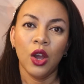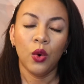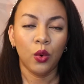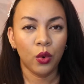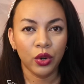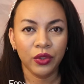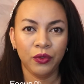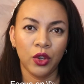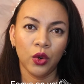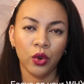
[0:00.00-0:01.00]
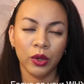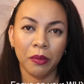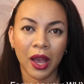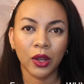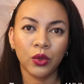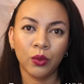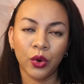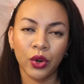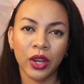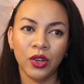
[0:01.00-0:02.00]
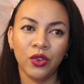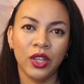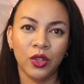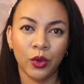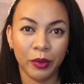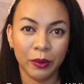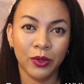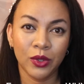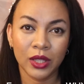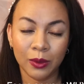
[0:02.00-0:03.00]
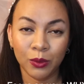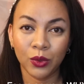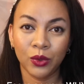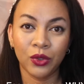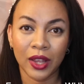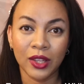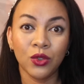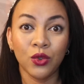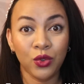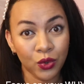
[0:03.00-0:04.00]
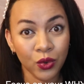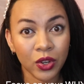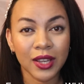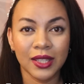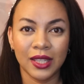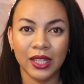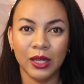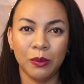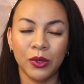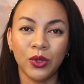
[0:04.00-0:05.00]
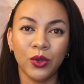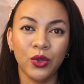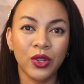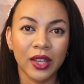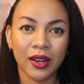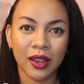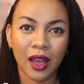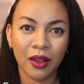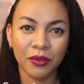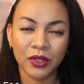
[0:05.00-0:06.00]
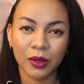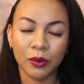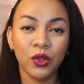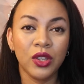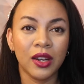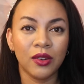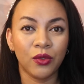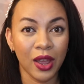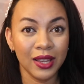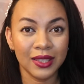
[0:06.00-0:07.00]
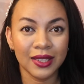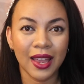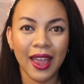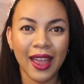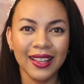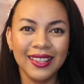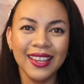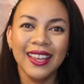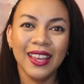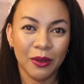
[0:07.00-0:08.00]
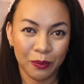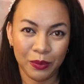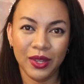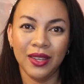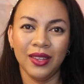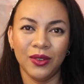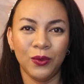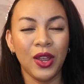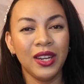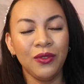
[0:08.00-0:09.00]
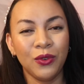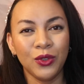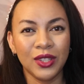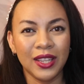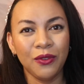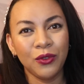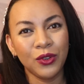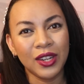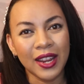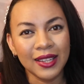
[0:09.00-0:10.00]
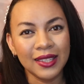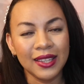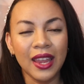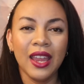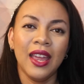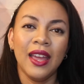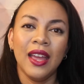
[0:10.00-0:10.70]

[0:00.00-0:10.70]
or if you're going back to work and you need your baby to sleep through the night so you can sleep, so you can you can rest and be ready for the day, for the next day,